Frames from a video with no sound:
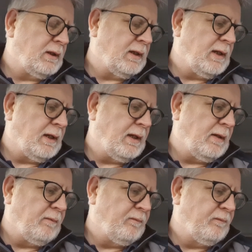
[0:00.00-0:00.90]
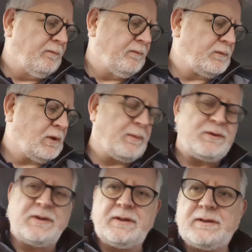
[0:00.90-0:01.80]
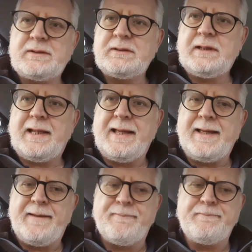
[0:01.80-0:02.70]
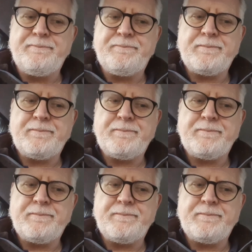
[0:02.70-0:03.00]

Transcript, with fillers: Um, Thomas's um,